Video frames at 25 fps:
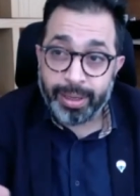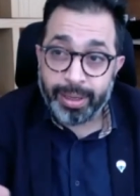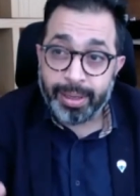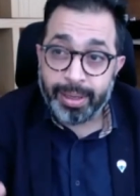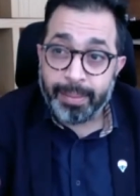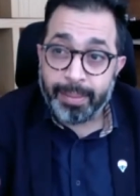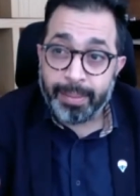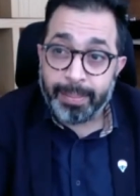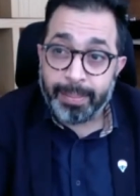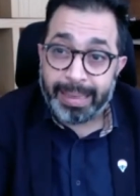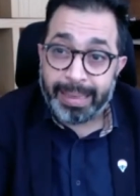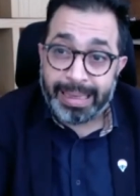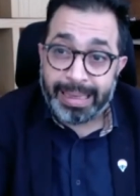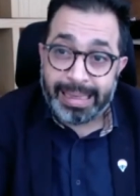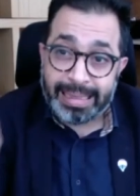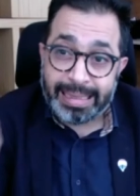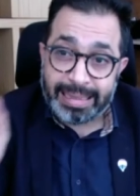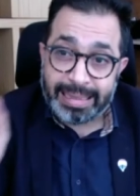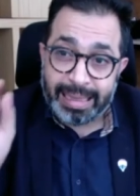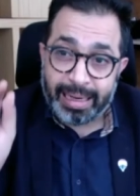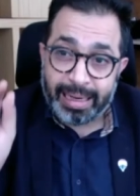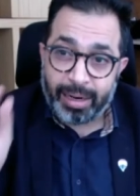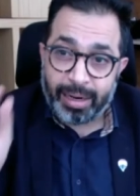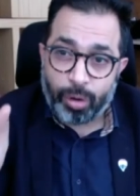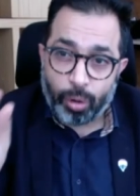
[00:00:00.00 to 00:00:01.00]
But is
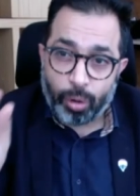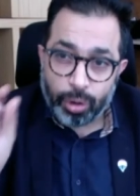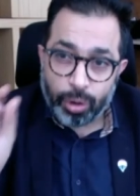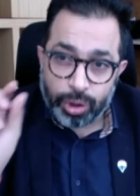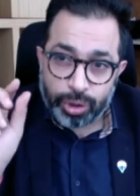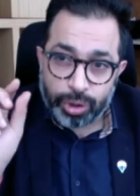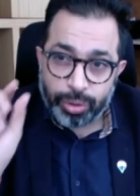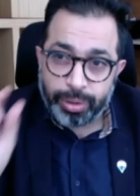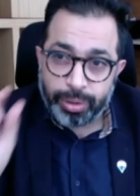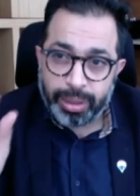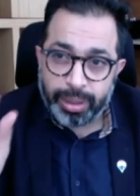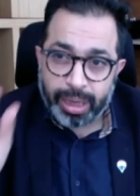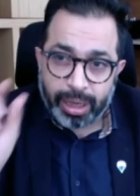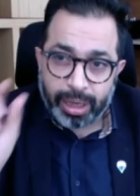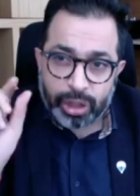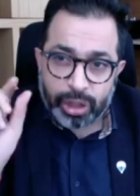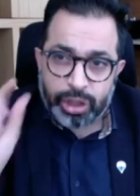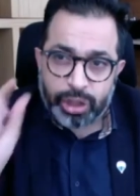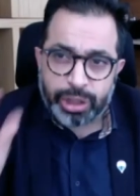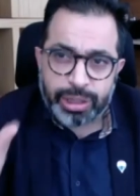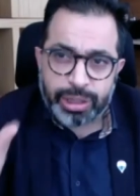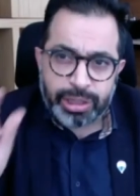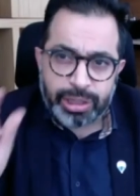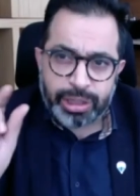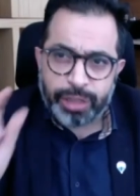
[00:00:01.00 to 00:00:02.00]
there also an
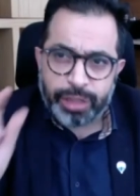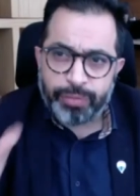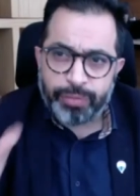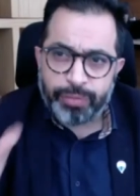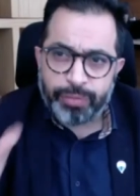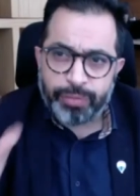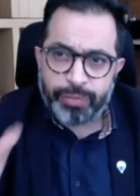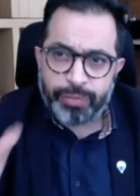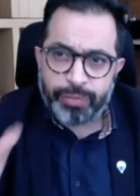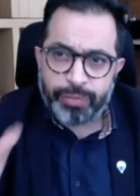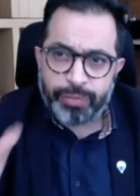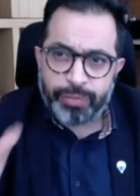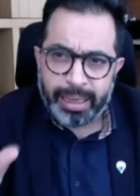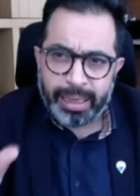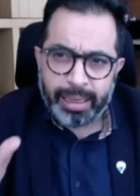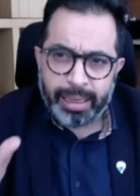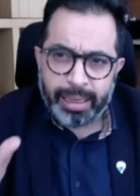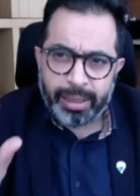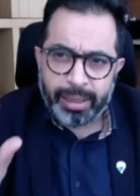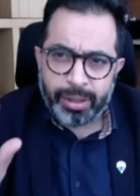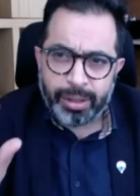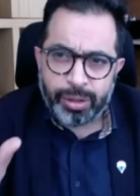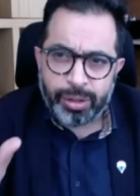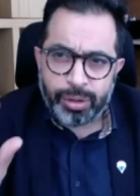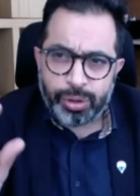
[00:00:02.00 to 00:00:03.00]
urgency for
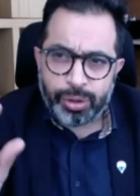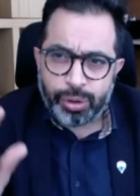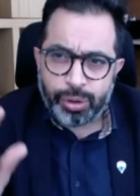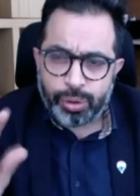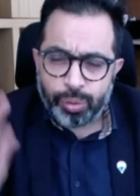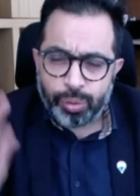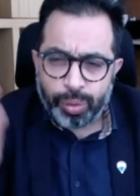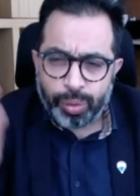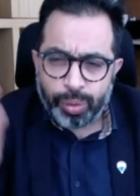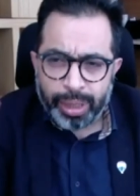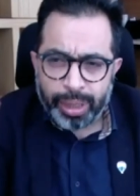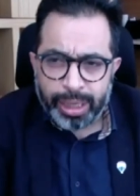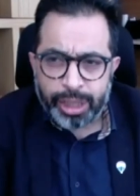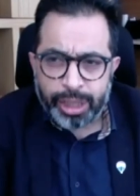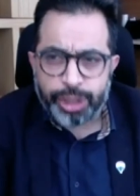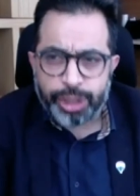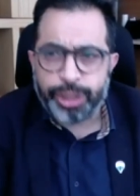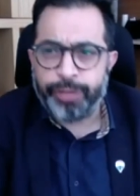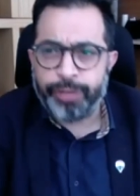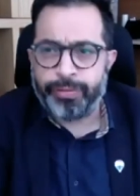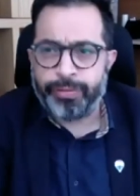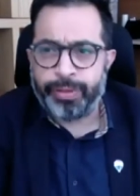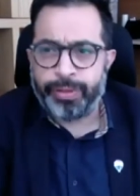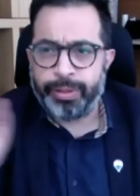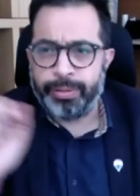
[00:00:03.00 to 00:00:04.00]
somebody to really
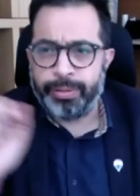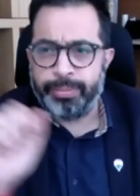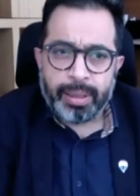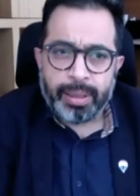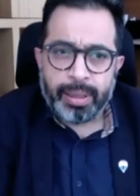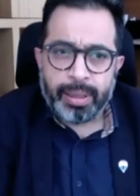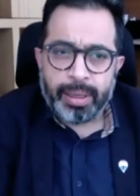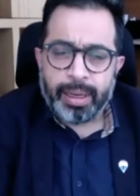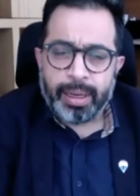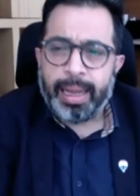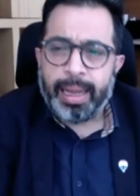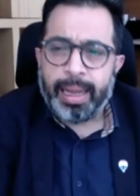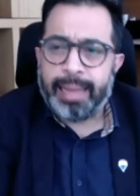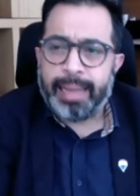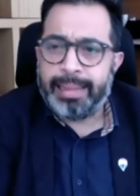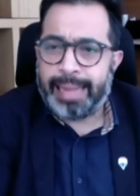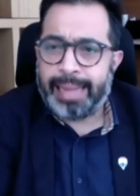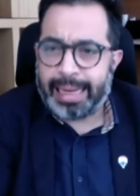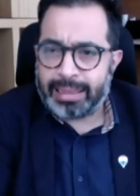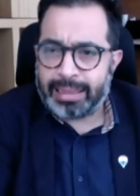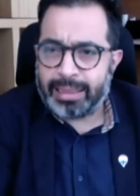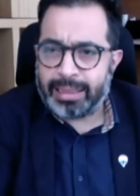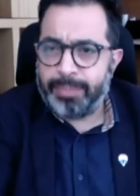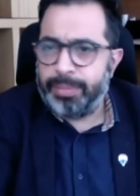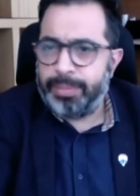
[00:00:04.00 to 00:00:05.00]
shift? And
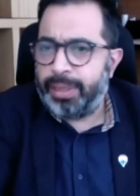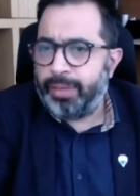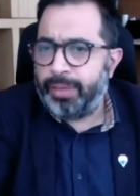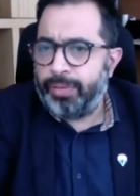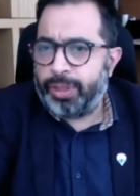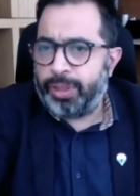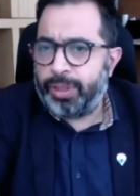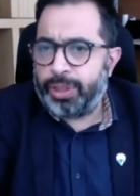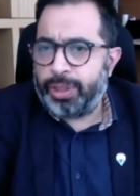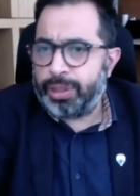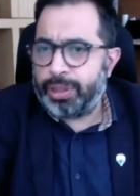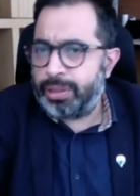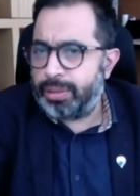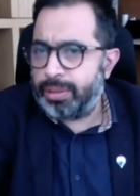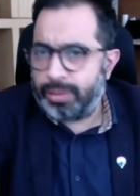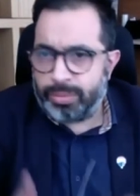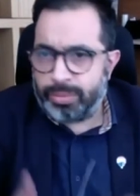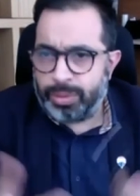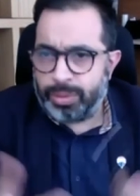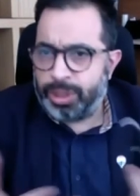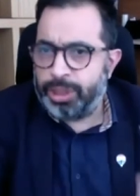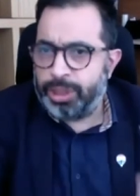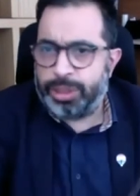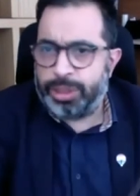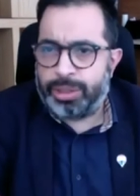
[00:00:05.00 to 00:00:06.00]
that's something which is
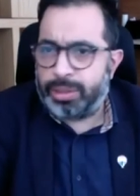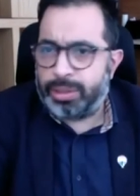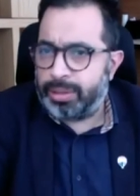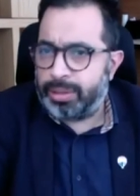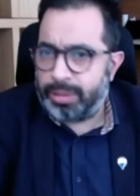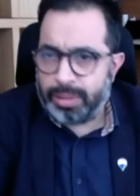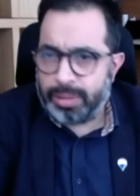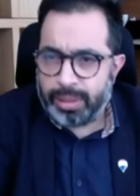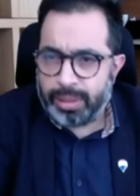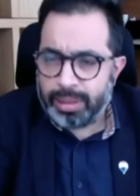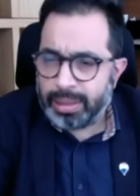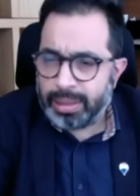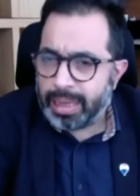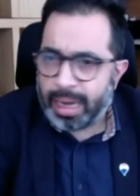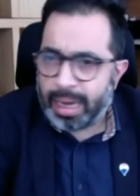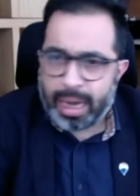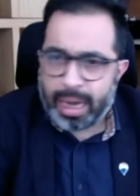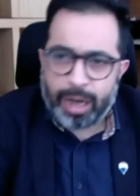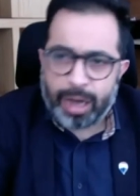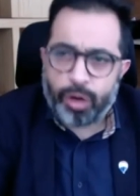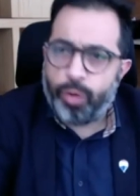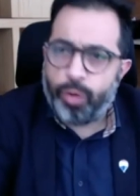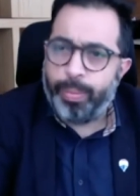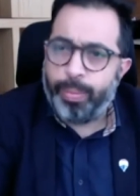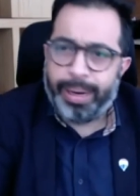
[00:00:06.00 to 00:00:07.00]
which is the
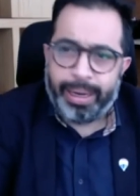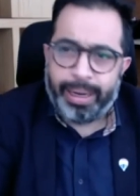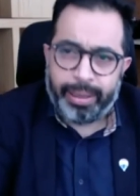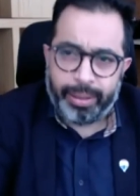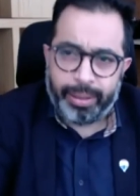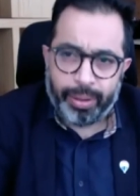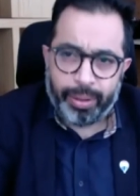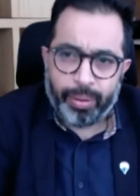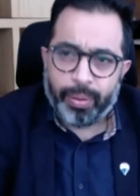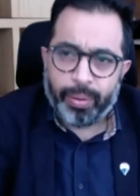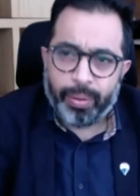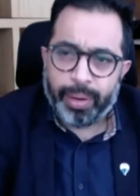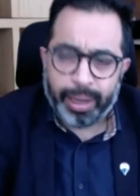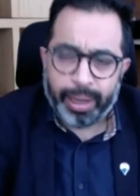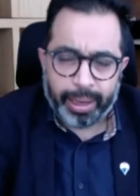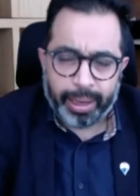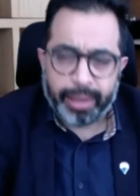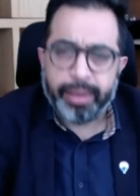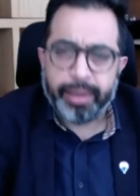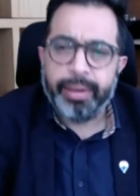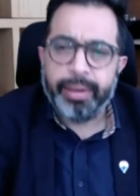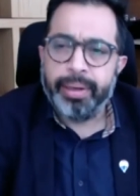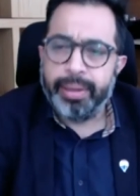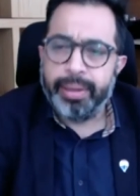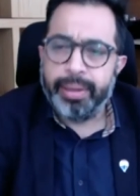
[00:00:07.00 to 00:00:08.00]
argument, you know, here.
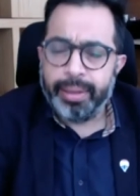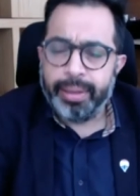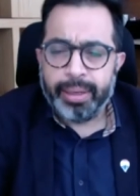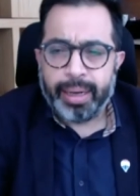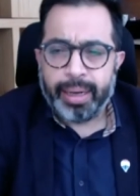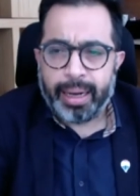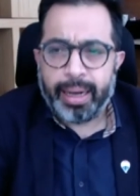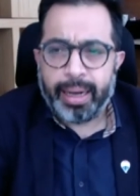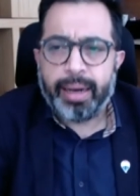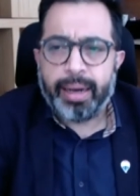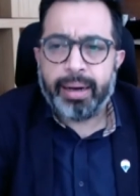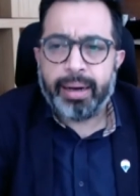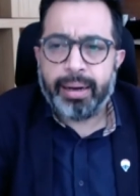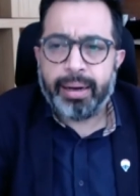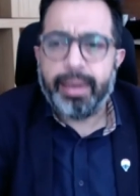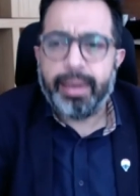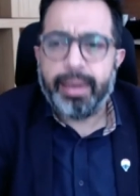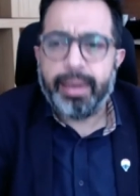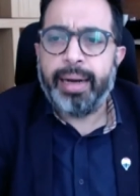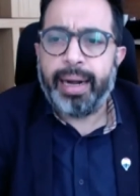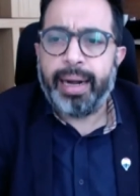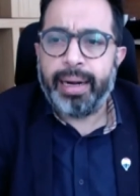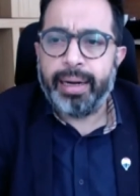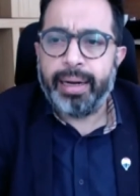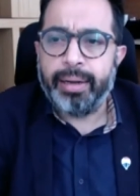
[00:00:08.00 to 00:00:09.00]
Uh,
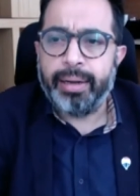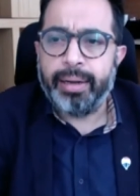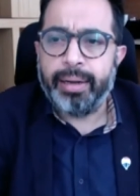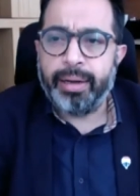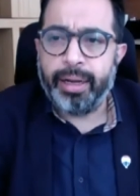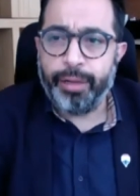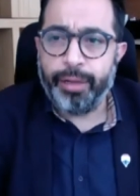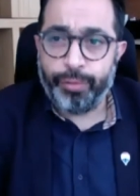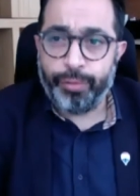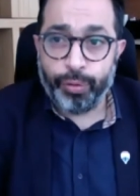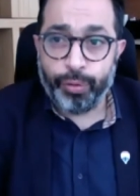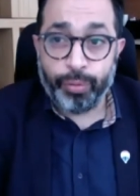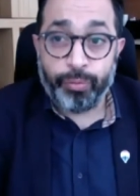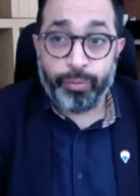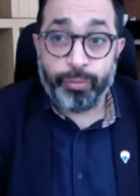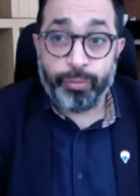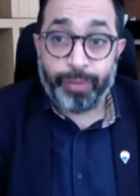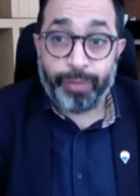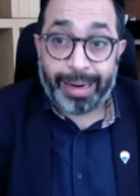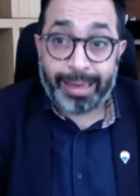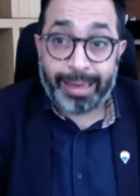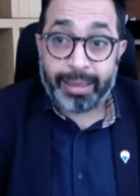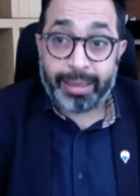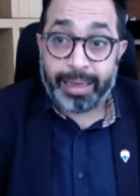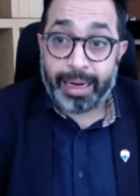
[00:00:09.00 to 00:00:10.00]
and uh, if you
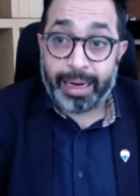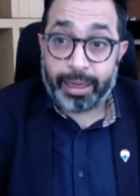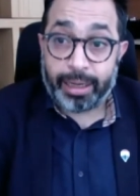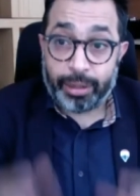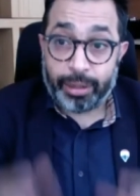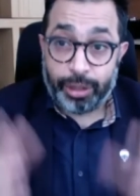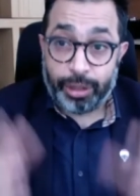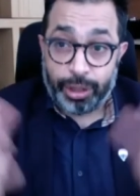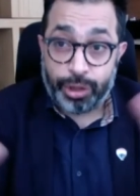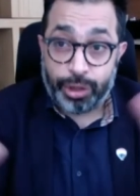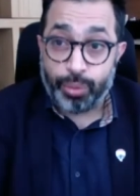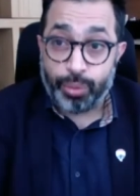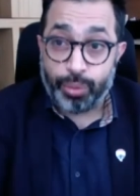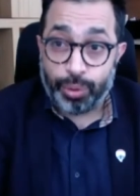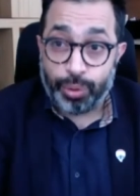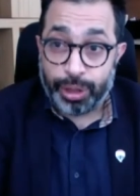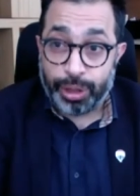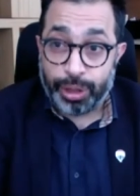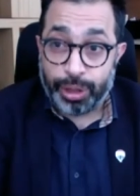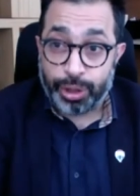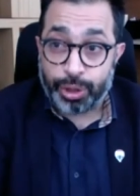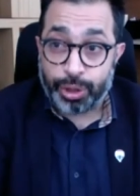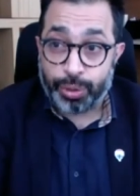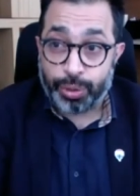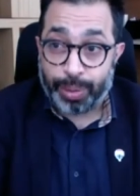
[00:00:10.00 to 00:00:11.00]
get these two
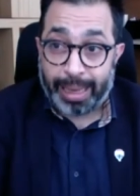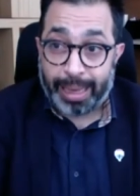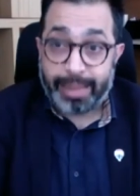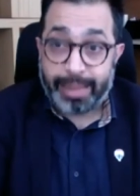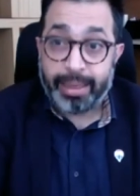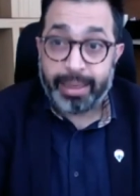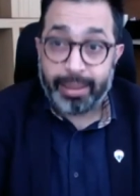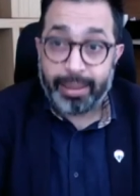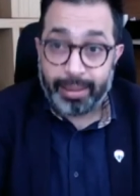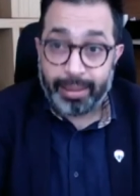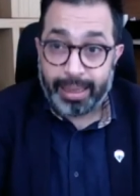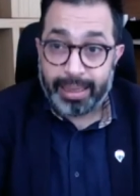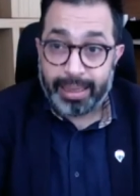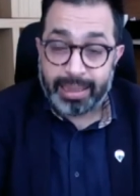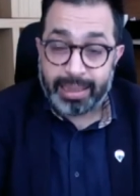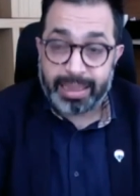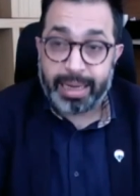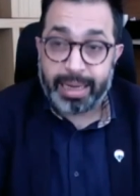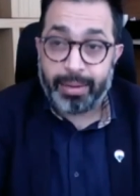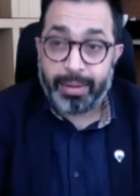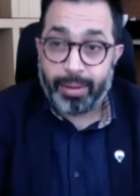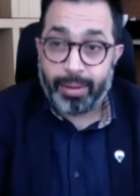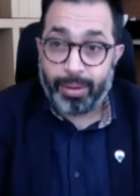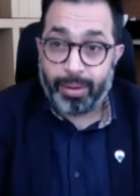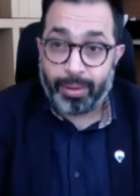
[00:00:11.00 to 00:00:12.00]
things together and
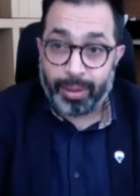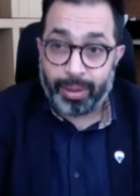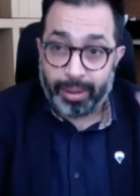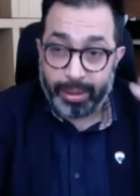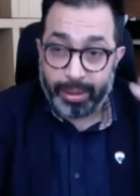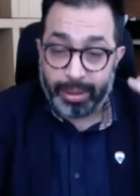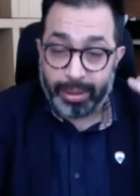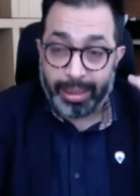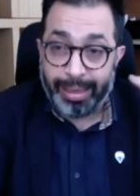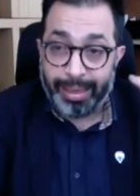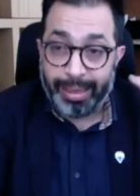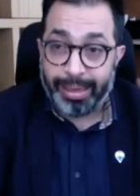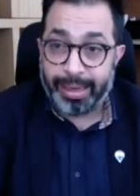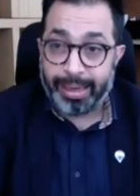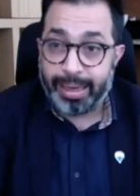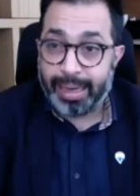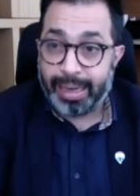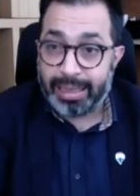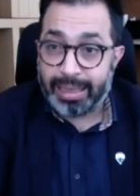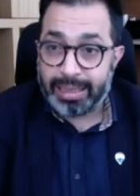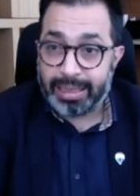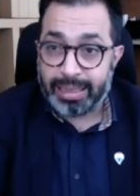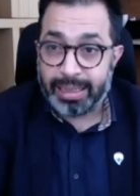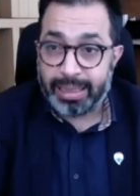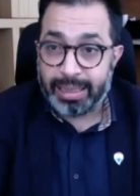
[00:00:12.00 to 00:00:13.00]
say, oh, clearly
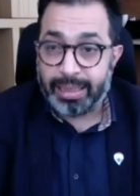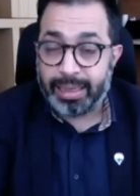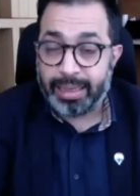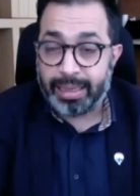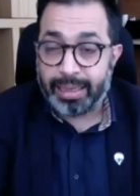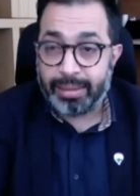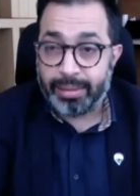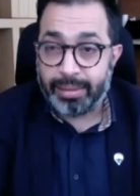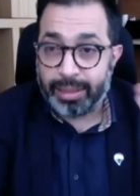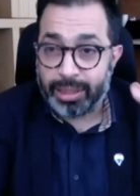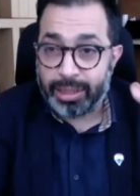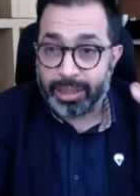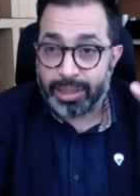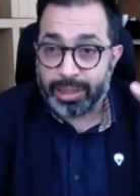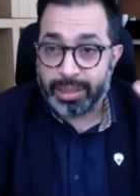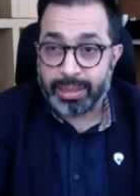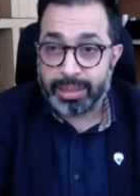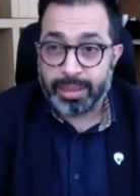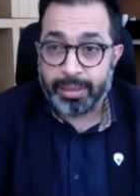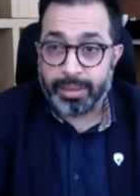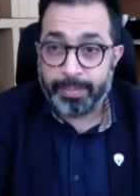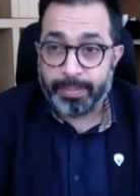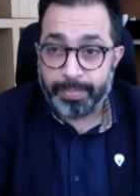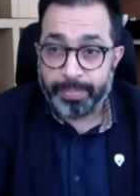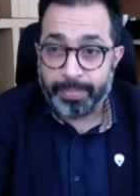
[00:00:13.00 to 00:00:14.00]
I see that this is
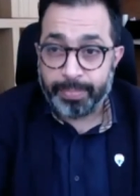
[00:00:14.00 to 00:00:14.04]
a,